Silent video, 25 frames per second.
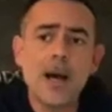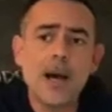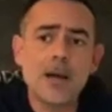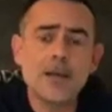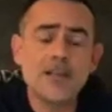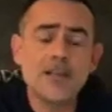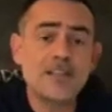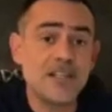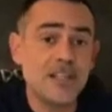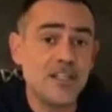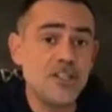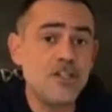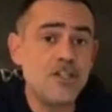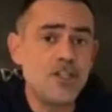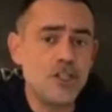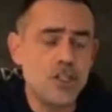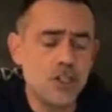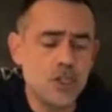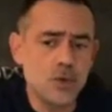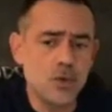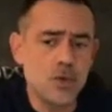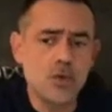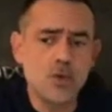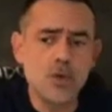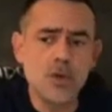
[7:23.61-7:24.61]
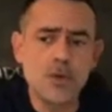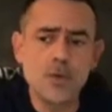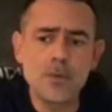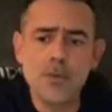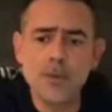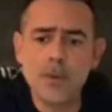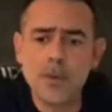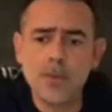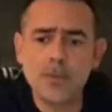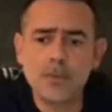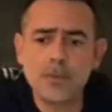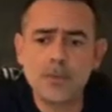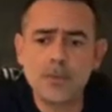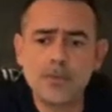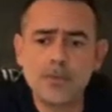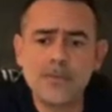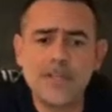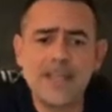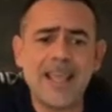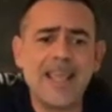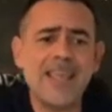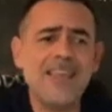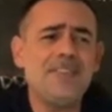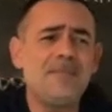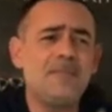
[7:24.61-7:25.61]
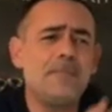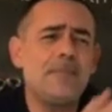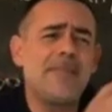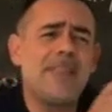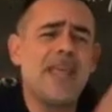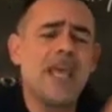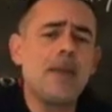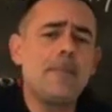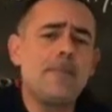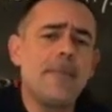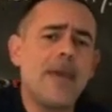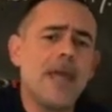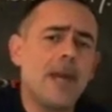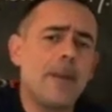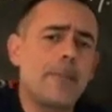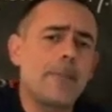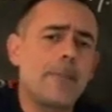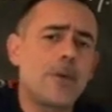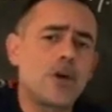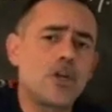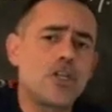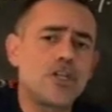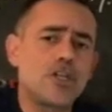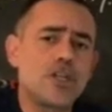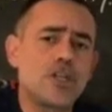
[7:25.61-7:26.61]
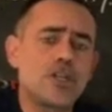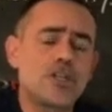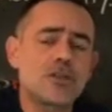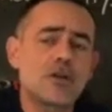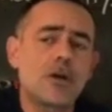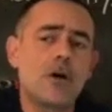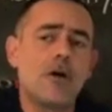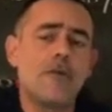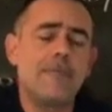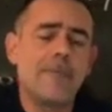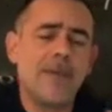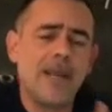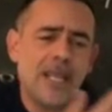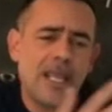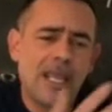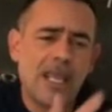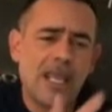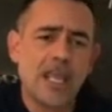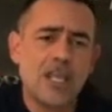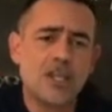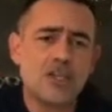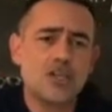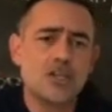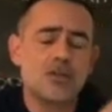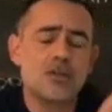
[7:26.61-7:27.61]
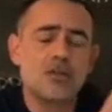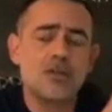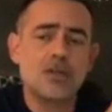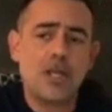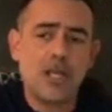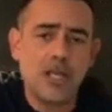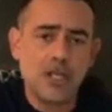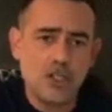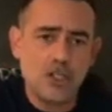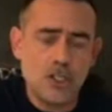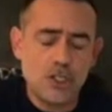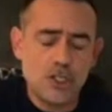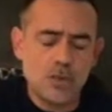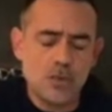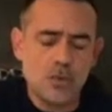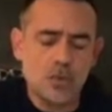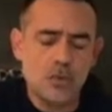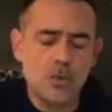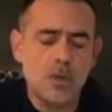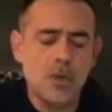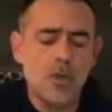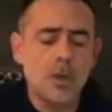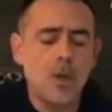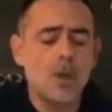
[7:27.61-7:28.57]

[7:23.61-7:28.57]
Since June, they made a purchase of medications in June